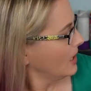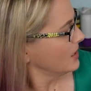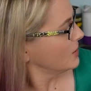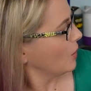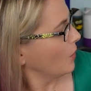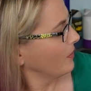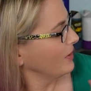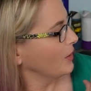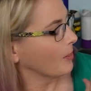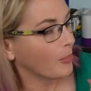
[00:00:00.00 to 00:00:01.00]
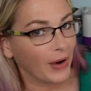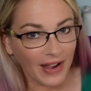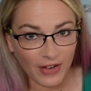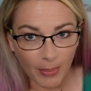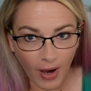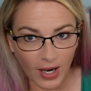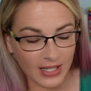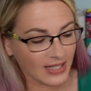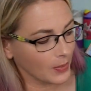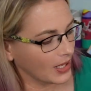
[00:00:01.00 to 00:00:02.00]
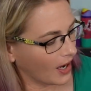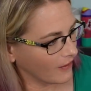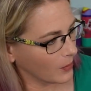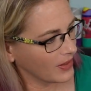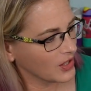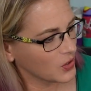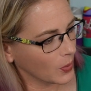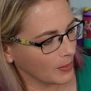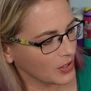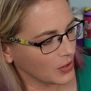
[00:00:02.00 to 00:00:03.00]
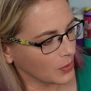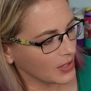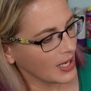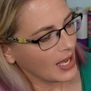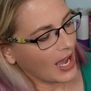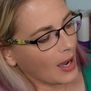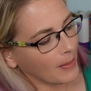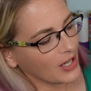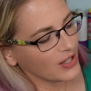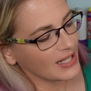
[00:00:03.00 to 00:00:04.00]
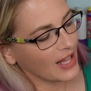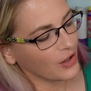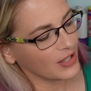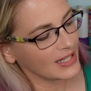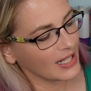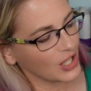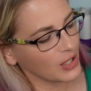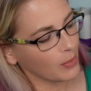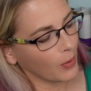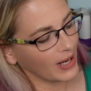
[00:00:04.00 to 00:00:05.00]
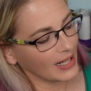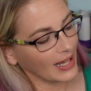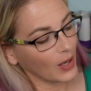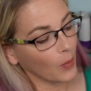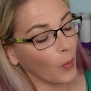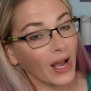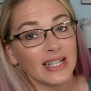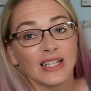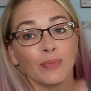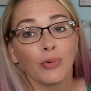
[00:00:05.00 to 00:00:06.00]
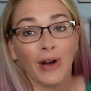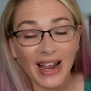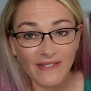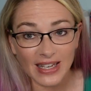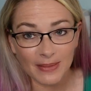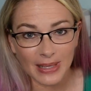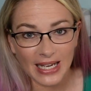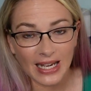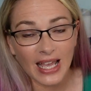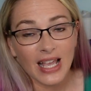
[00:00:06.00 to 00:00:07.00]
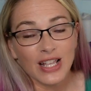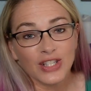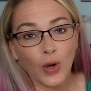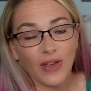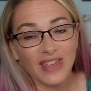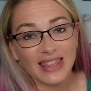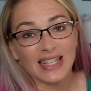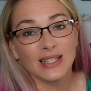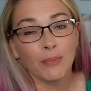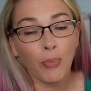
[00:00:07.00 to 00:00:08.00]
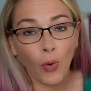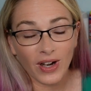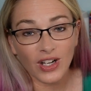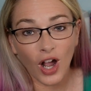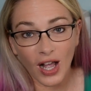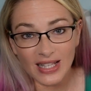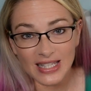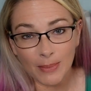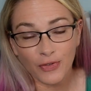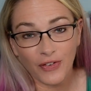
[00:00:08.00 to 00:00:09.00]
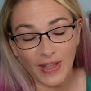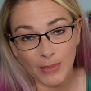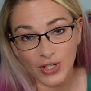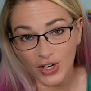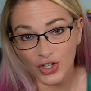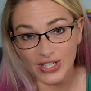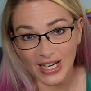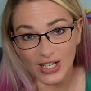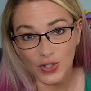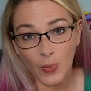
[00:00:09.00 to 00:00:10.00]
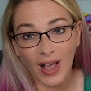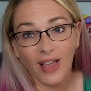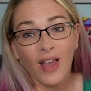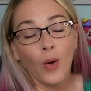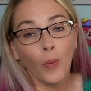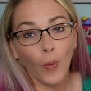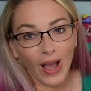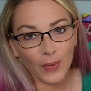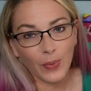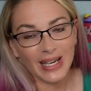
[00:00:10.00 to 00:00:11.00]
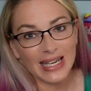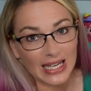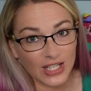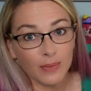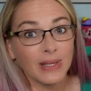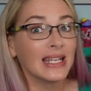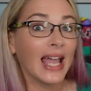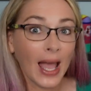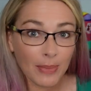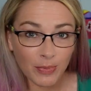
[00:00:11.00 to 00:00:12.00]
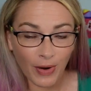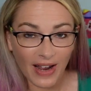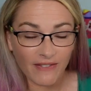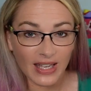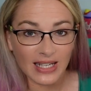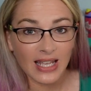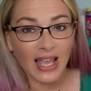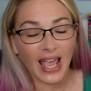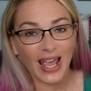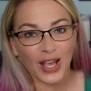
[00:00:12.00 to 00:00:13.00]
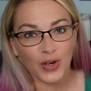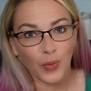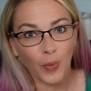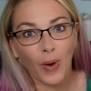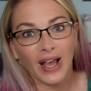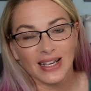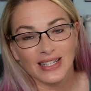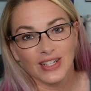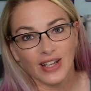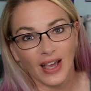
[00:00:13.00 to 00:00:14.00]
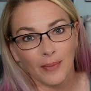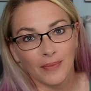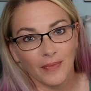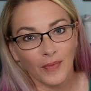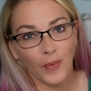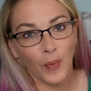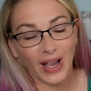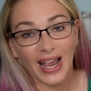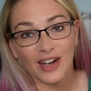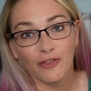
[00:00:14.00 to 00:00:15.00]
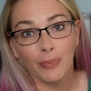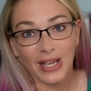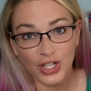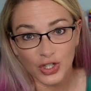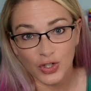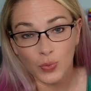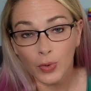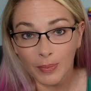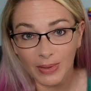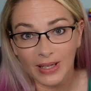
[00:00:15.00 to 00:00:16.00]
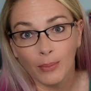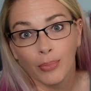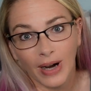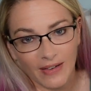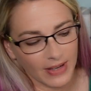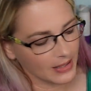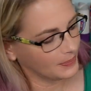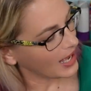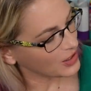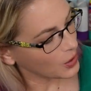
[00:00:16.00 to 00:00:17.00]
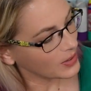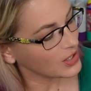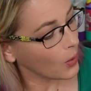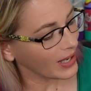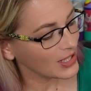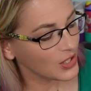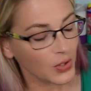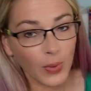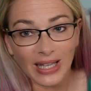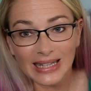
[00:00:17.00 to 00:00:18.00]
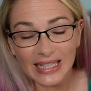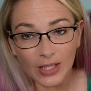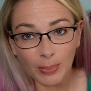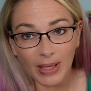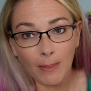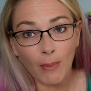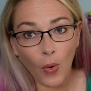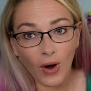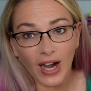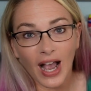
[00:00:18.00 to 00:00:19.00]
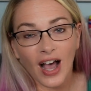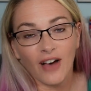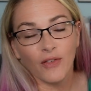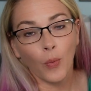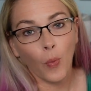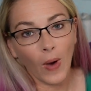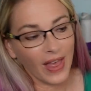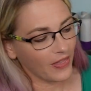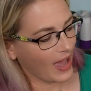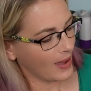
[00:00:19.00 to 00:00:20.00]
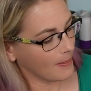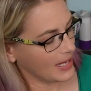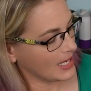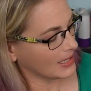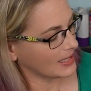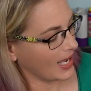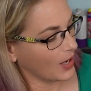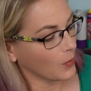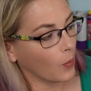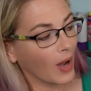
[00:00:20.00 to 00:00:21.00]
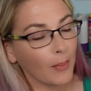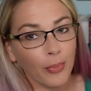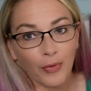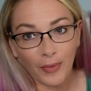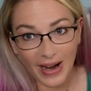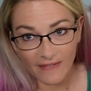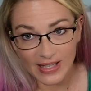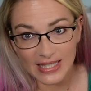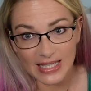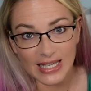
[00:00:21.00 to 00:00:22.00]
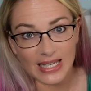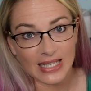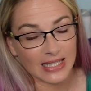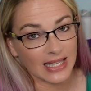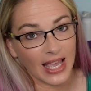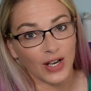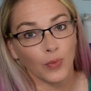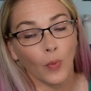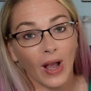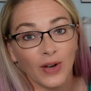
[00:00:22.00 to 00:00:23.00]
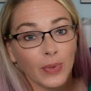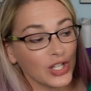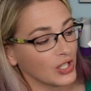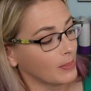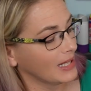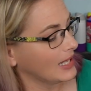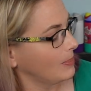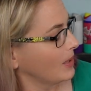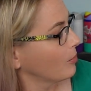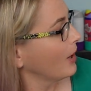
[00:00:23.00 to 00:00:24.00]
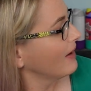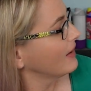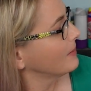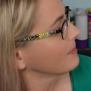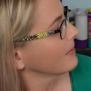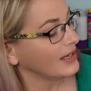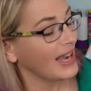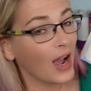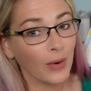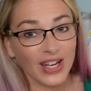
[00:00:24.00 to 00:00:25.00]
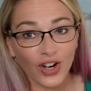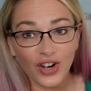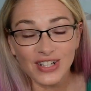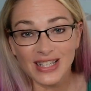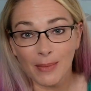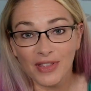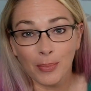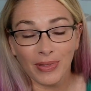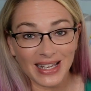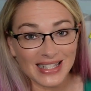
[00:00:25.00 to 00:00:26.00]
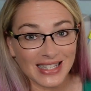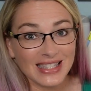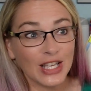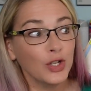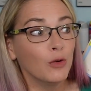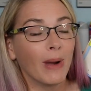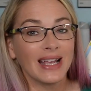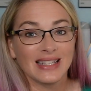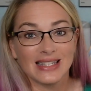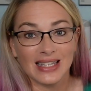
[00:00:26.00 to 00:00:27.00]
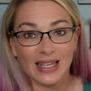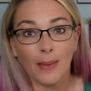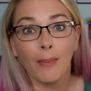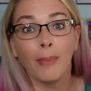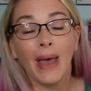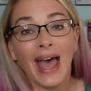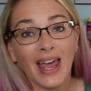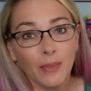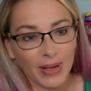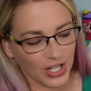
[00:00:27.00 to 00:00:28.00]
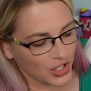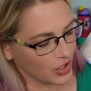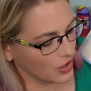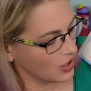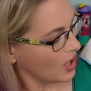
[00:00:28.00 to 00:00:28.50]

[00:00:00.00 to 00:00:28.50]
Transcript: So, you know, private parts that we cover with a swimsuit. Um, here's another discussion point, like what does private mean? So I think that's an important concept for them to understand as well, what we need to be kept private and what, um, what kind of pictures would be private. And so it's going to a little bit more of what that means and what privacy is and what we should be keeping private. Now, here are some of the places that you might see bad pictures.